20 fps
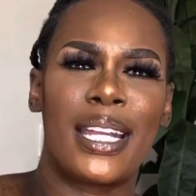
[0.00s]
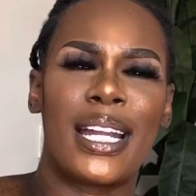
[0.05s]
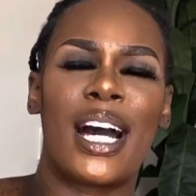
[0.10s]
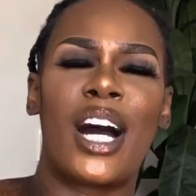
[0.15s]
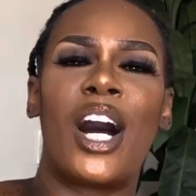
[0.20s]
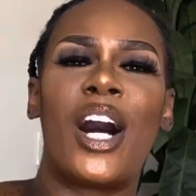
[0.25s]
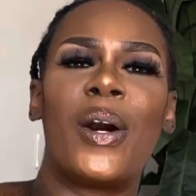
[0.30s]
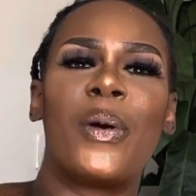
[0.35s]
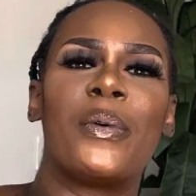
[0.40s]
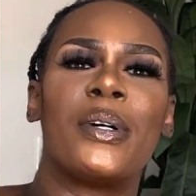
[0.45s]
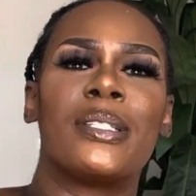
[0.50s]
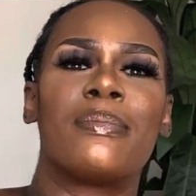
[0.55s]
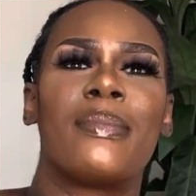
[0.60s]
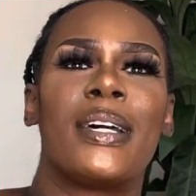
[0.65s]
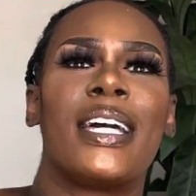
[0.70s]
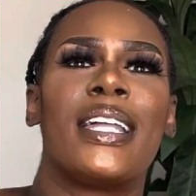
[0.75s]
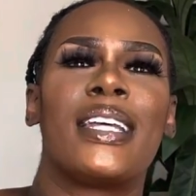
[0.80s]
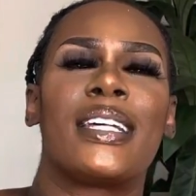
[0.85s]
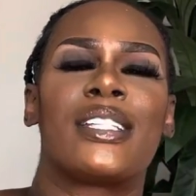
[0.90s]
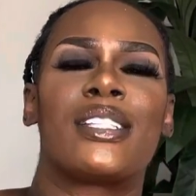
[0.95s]
I always
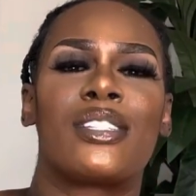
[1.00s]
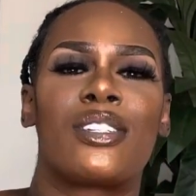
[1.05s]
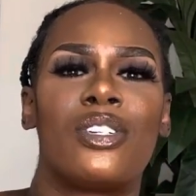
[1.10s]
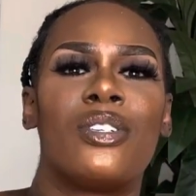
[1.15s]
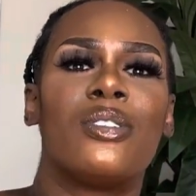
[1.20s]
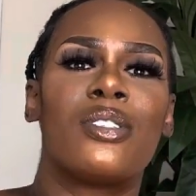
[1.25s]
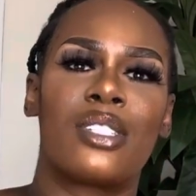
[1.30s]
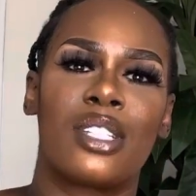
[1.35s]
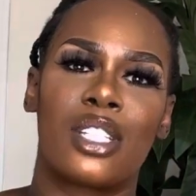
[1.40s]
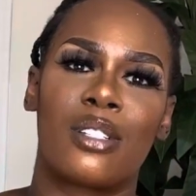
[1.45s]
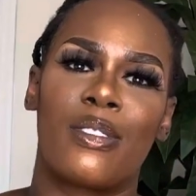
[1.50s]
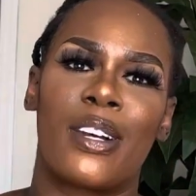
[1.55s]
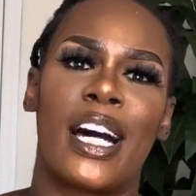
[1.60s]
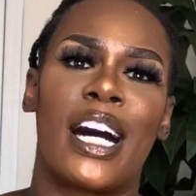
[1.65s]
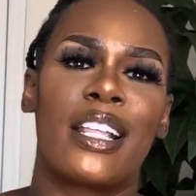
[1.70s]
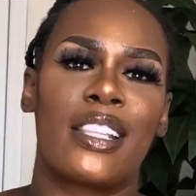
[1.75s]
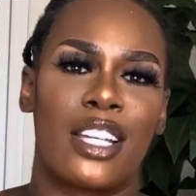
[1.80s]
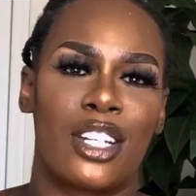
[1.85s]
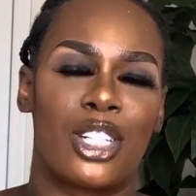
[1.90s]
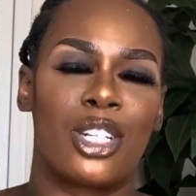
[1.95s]
made excuses for
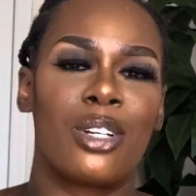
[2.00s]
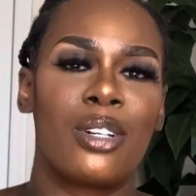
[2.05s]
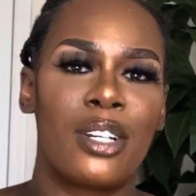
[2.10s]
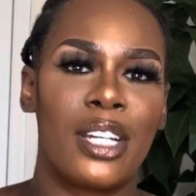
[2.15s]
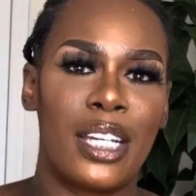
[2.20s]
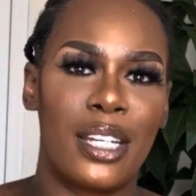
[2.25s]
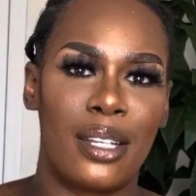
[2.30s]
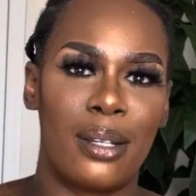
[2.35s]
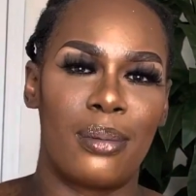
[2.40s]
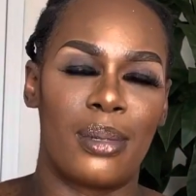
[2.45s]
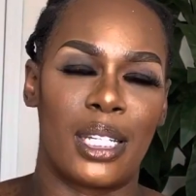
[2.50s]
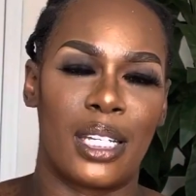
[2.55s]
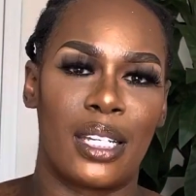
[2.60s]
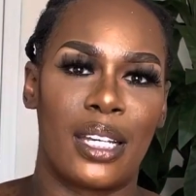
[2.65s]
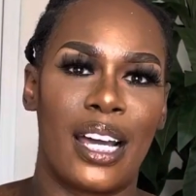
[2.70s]
how they treated me.